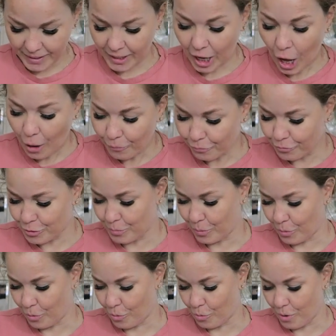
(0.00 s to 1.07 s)

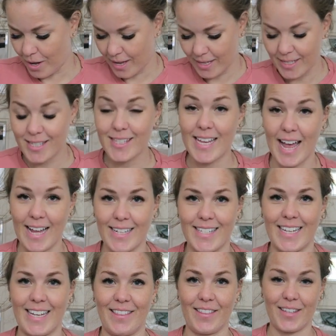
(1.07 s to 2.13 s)
comfortable
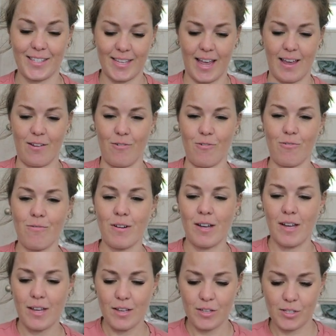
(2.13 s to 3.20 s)
set in the sale.
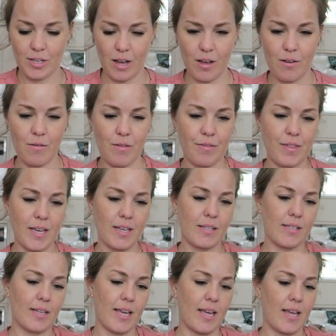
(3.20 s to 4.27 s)
So
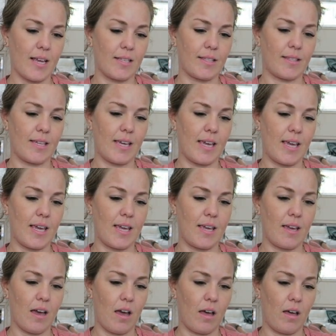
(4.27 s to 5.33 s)
this is
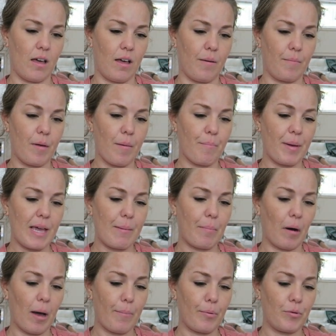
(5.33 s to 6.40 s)
the
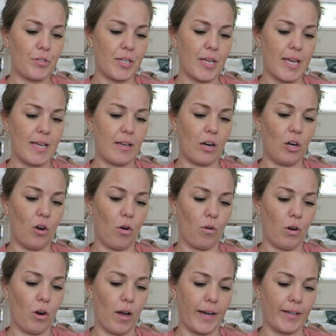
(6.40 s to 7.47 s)
BeYouBloom
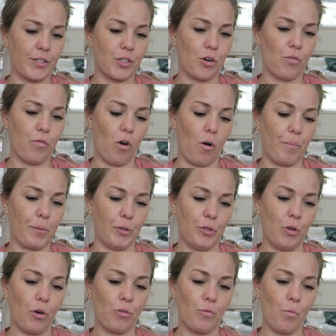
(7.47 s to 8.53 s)
long-lined crop,
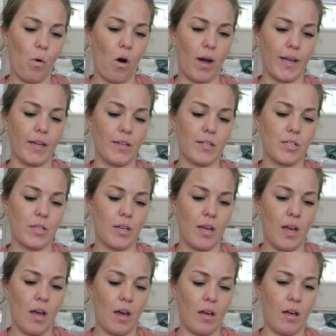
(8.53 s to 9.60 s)
non-wired.
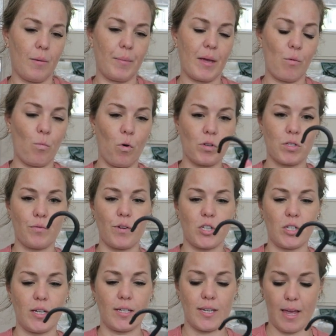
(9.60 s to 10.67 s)
It was
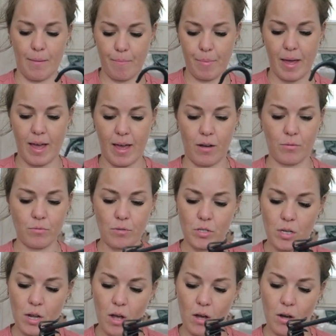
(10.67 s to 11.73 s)
originally
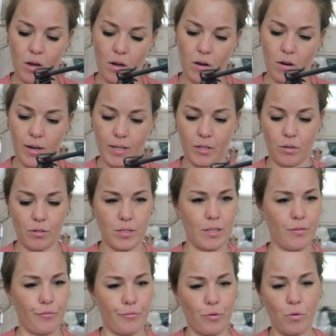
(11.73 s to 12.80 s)
£10. I got
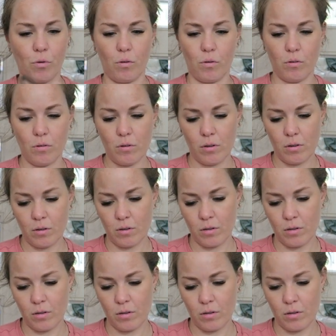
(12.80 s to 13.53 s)
it for